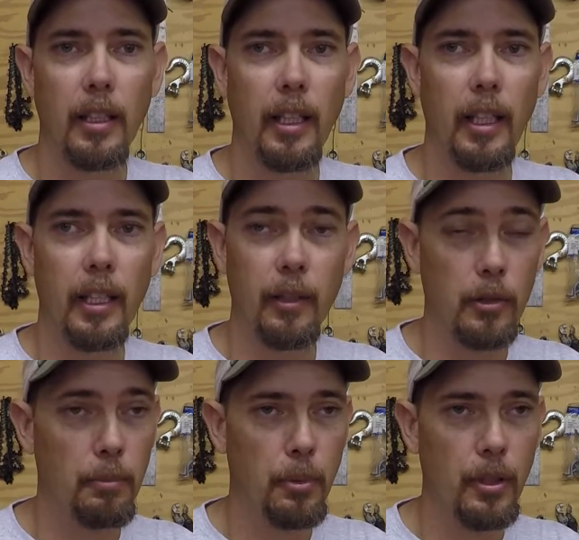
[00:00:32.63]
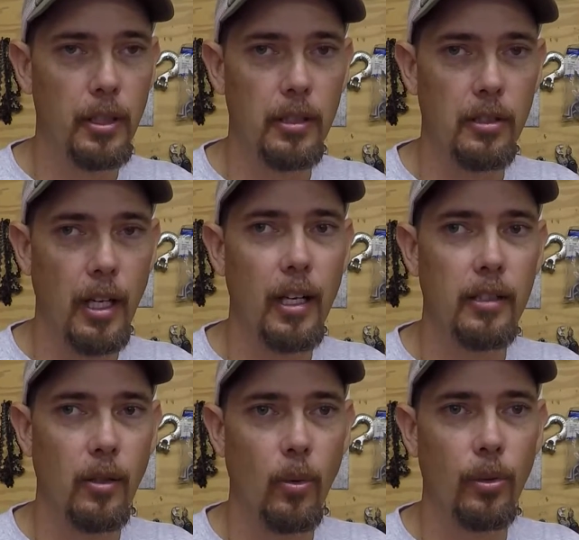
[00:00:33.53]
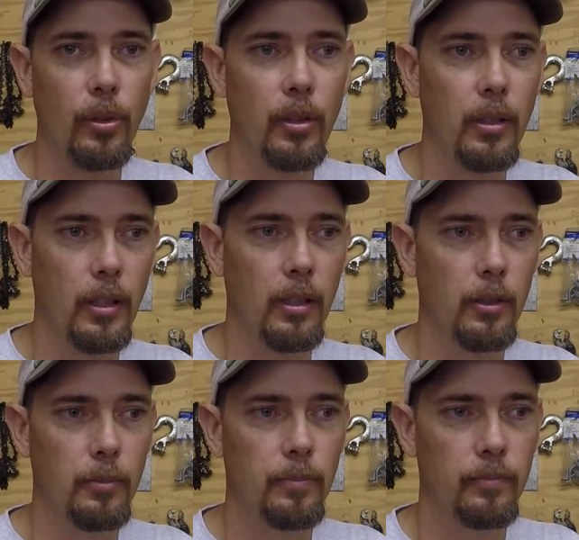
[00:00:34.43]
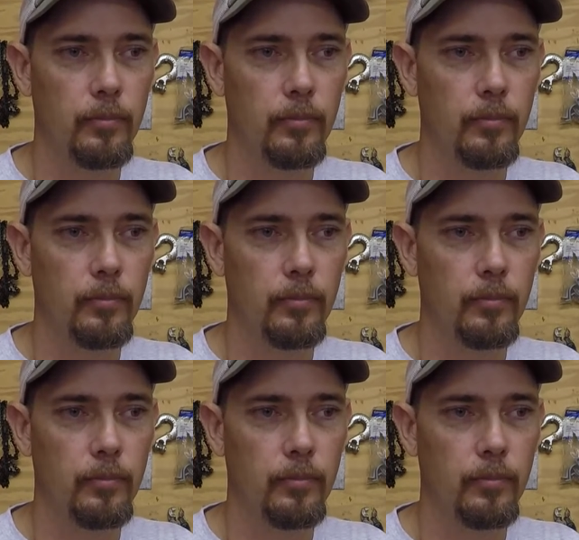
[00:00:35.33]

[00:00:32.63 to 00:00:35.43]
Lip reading: and it was a pretty good size order.